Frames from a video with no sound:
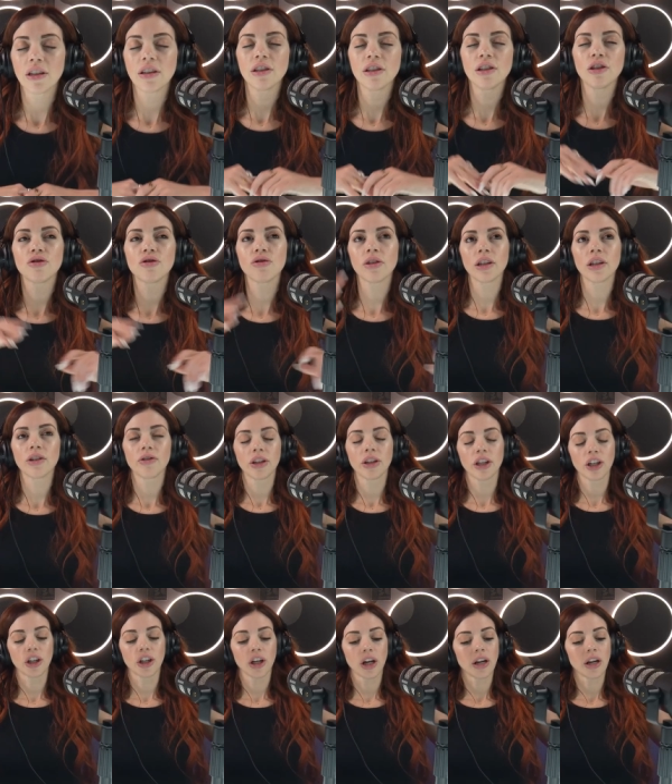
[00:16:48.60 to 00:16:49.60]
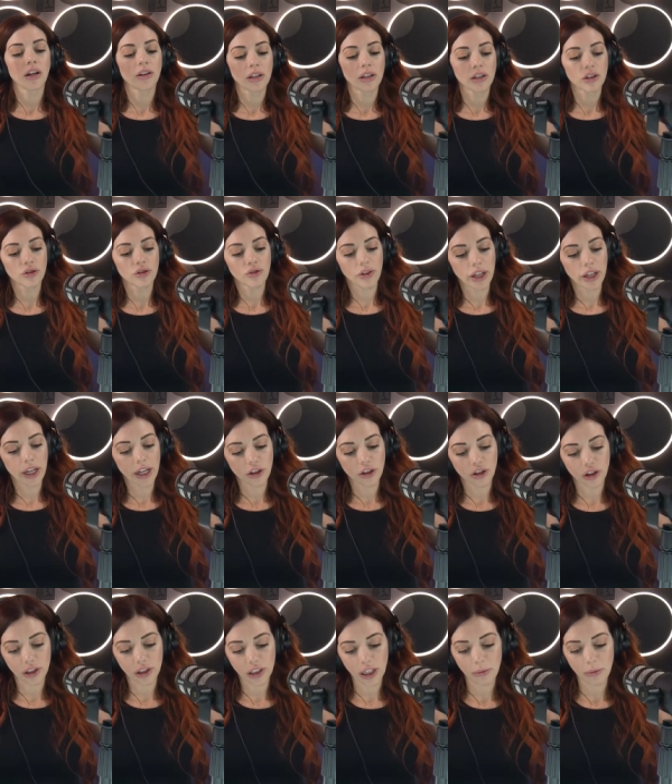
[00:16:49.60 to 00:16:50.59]
this is really, really good. And this is really
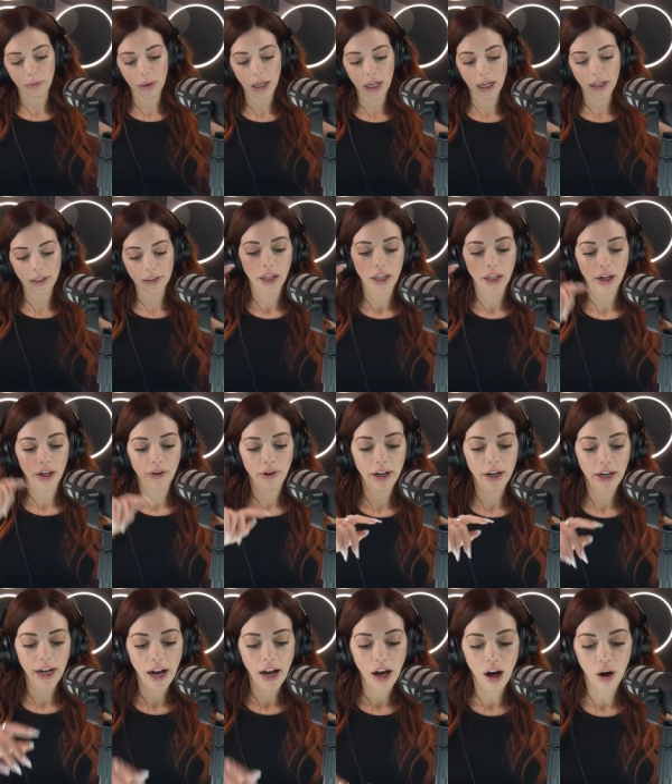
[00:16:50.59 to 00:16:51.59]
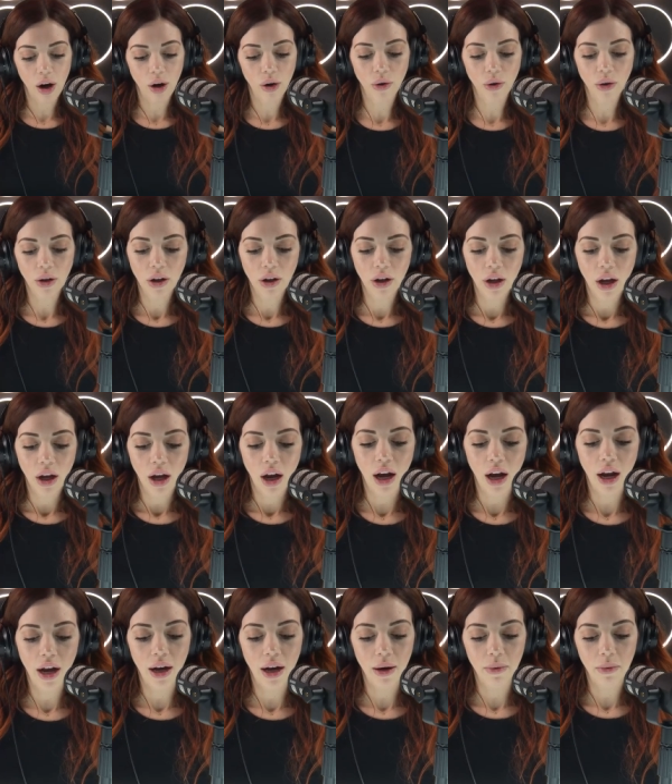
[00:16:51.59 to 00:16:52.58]
interesting because, like, right now,
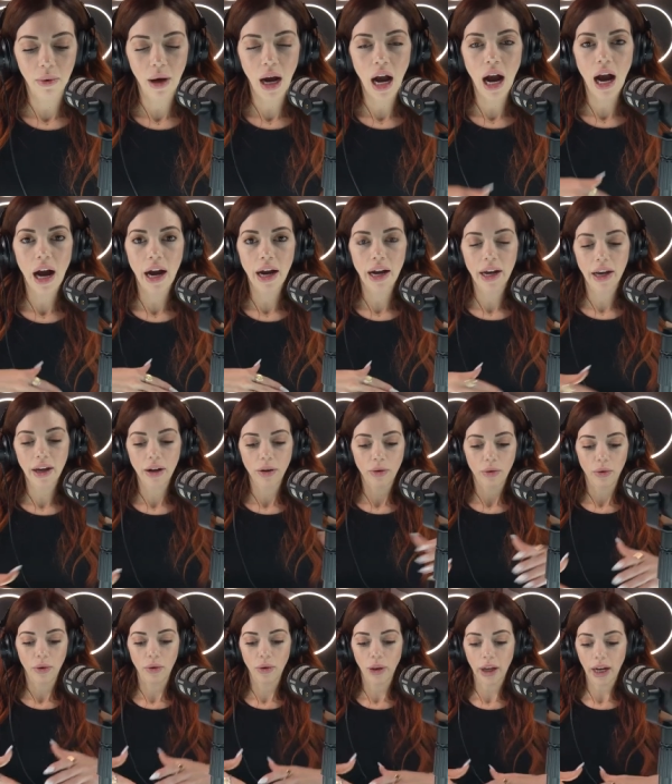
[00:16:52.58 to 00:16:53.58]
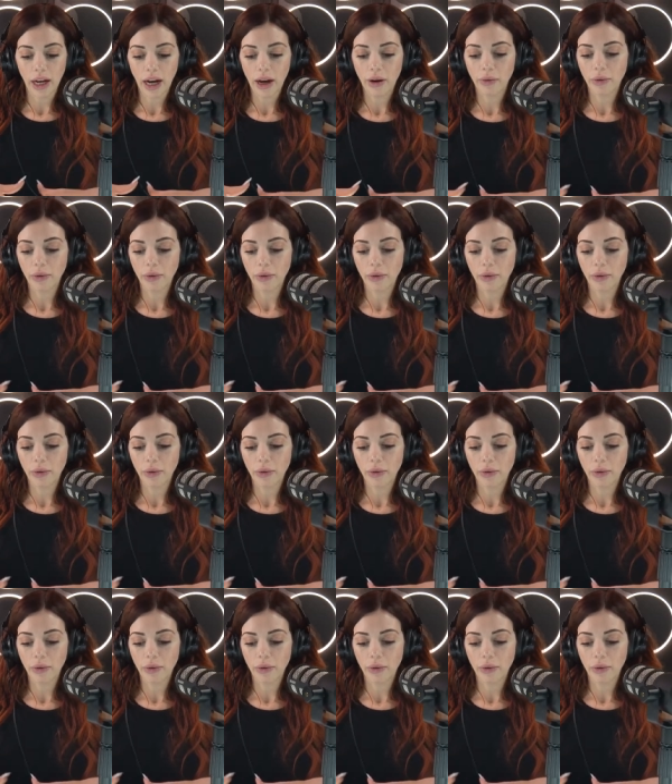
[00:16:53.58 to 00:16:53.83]
um, I like I